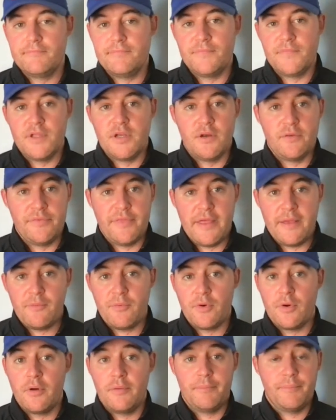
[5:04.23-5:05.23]
You know, they
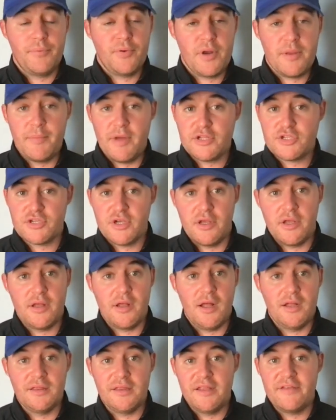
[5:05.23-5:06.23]
were pretty much a
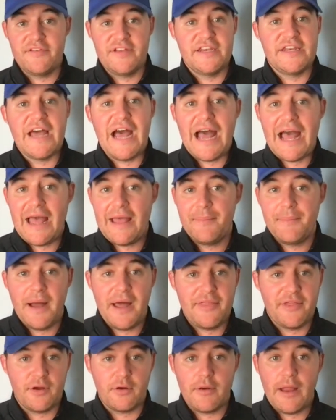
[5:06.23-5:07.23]
live and die by
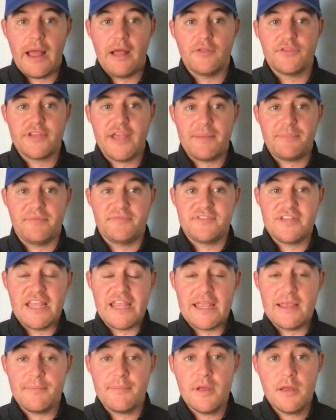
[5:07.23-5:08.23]
the ground type of
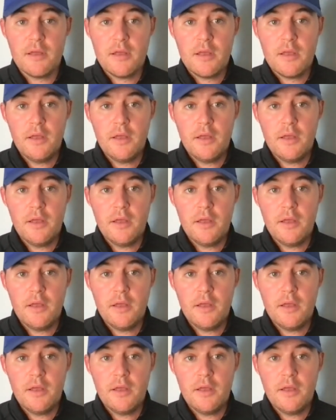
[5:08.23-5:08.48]
team.